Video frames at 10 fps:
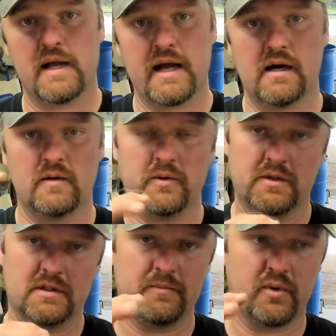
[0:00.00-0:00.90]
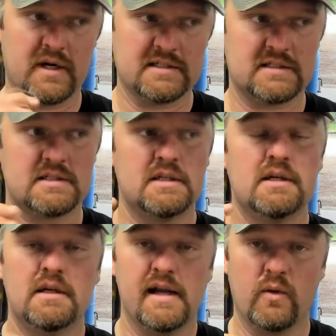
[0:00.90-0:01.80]
how it would compress
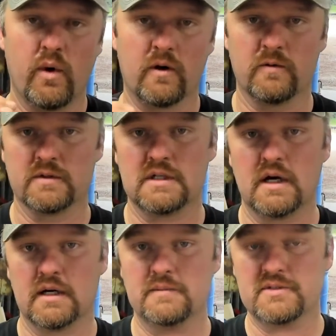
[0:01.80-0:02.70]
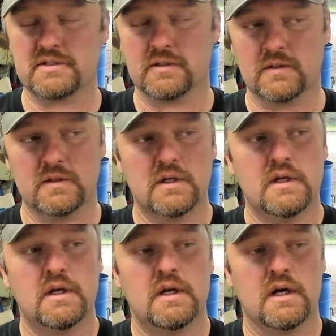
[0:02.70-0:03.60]
and wear over time. So,
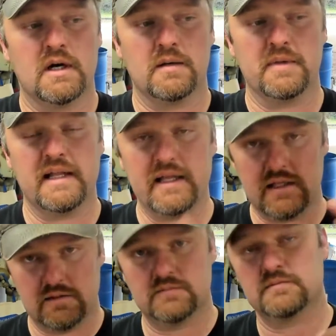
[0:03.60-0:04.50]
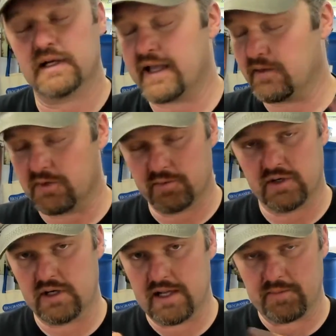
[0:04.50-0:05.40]
uh, but he, I can't
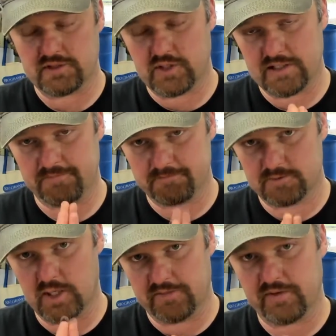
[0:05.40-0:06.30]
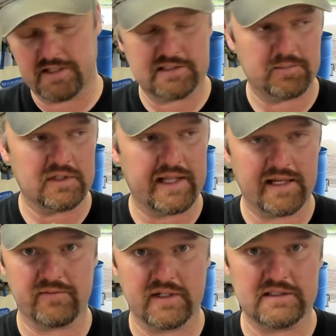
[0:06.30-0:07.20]
remember your name. I try to try to find you, but
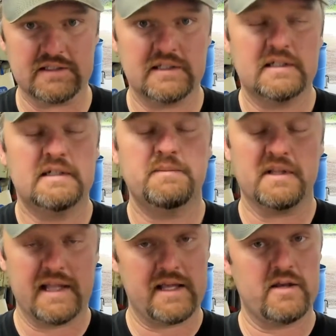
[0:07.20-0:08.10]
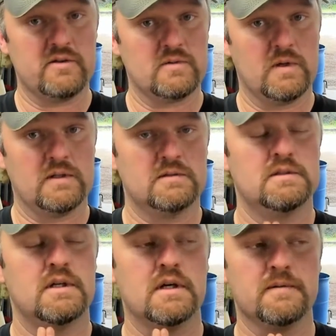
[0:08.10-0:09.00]
can't find you. But thank you as well
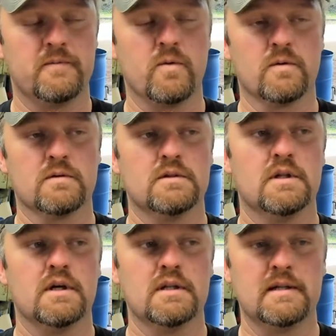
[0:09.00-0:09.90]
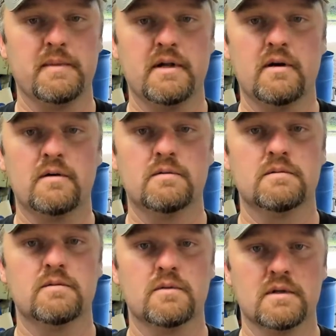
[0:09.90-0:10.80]
uh, for uh, letting me know
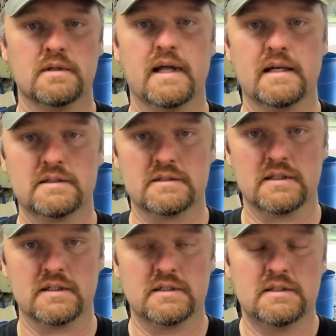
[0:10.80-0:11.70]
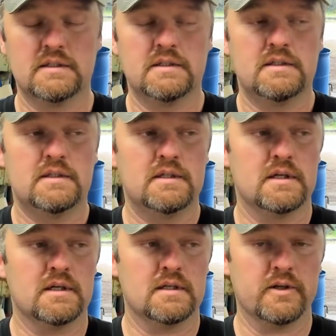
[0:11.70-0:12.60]
that uh,
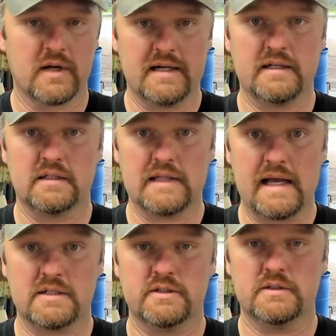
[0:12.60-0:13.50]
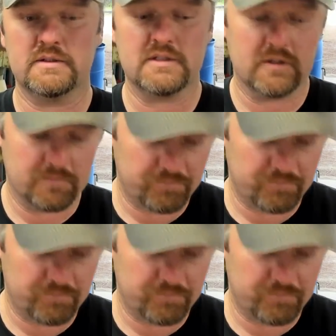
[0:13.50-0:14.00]
uh, your idea on that too. So